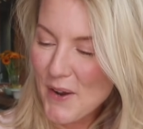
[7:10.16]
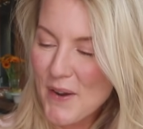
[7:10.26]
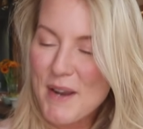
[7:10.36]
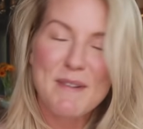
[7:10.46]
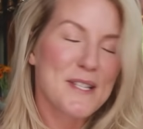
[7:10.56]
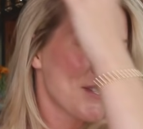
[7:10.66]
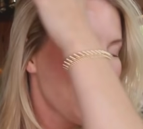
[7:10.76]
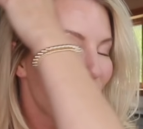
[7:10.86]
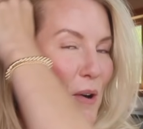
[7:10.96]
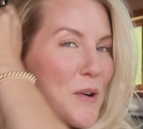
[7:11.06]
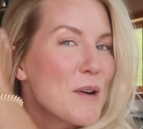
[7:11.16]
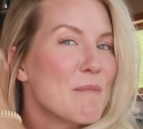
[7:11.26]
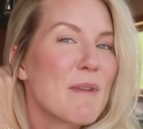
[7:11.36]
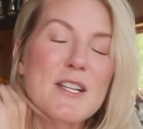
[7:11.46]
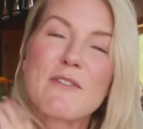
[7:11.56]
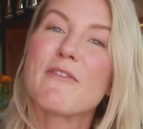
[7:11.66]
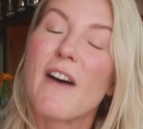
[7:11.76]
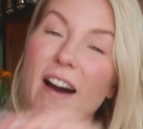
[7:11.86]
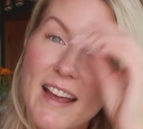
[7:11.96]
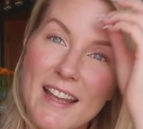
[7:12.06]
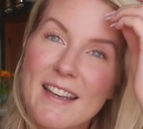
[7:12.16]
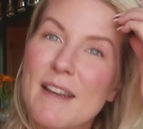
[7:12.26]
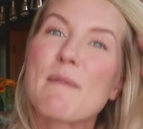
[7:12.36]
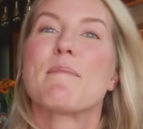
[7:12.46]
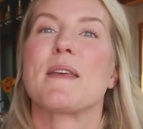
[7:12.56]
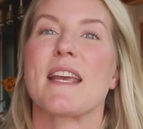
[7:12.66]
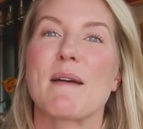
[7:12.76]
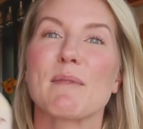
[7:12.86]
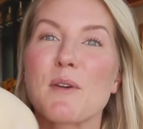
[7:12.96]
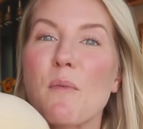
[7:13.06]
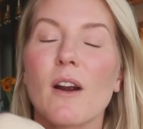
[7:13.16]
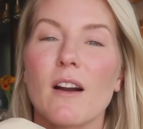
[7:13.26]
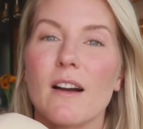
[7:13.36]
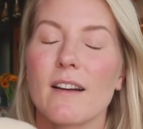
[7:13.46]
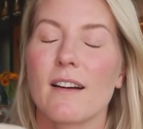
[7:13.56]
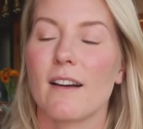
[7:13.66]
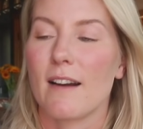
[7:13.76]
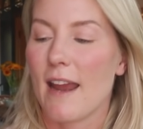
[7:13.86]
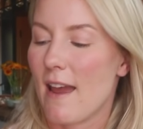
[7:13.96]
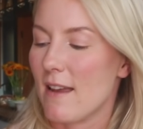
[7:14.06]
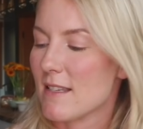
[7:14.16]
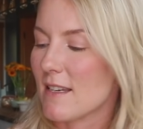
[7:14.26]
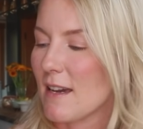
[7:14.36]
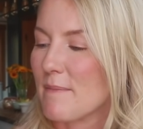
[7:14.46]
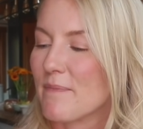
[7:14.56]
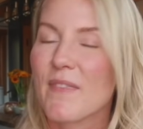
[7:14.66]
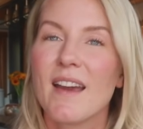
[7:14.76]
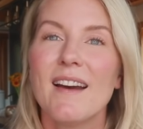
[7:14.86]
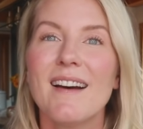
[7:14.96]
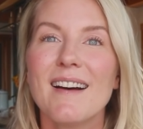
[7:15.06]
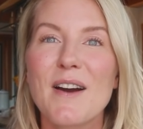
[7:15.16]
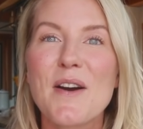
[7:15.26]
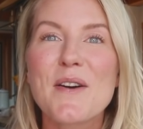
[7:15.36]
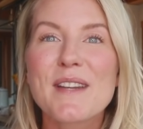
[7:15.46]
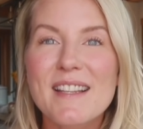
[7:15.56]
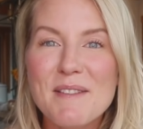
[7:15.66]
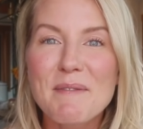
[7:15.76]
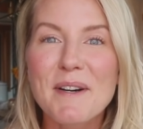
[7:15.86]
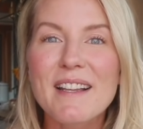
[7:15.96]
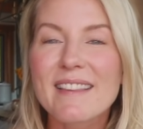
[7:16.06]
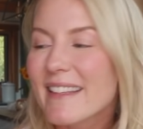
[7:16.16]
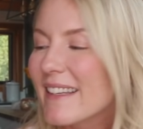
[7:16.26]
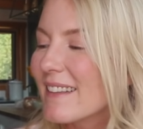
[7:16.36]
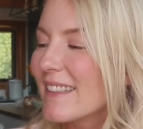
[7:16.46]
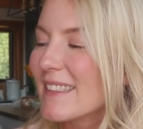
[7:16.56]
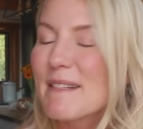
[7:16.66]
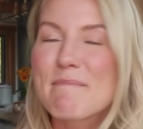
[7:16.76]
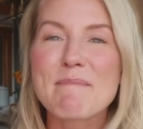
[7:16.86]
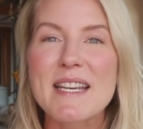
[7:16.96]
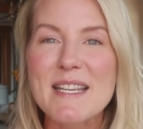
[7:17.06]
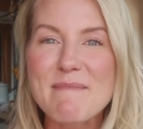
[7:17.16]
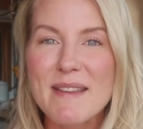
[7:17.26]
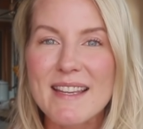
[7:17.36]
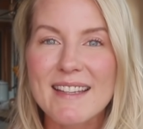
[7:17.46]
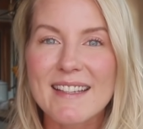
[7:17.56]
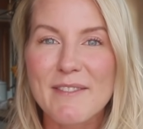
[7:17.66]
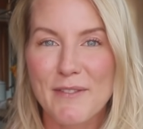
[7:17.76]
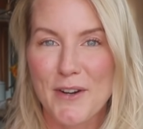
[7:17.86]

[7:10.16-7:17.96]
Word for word: so it was so much fun being able to work on her and um, who doesn't want a little mini me